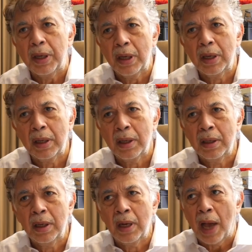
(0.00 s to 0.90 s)

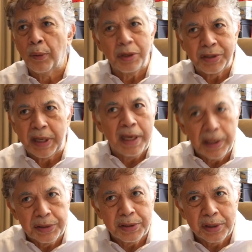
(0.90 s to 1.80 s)
I don't want to say
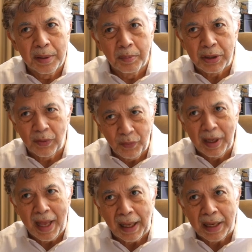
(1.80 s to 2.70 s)
kids, but you
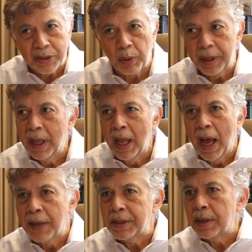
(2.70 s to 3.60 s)
feel like that's what,
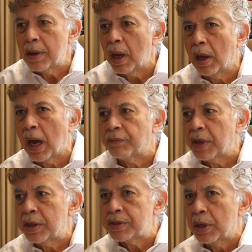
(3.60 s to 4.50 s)
and then not long
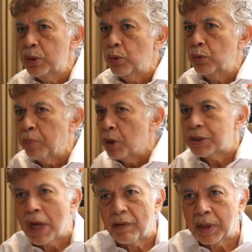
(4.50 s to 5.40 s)
after, there's a new
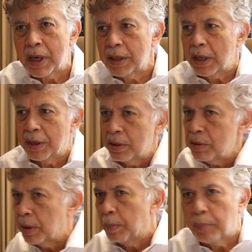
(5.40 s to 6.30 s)
bunch after that,
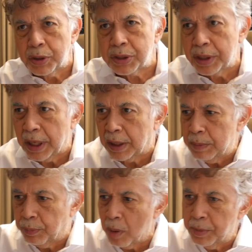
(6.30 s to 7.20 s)
another bunch, and they
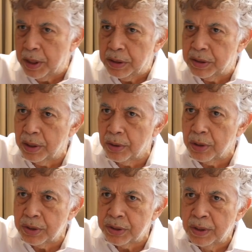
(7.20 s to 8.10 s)
keep coming in
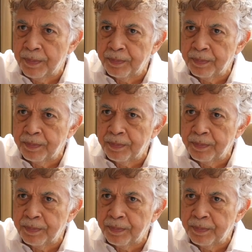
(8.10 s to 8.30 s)
tears.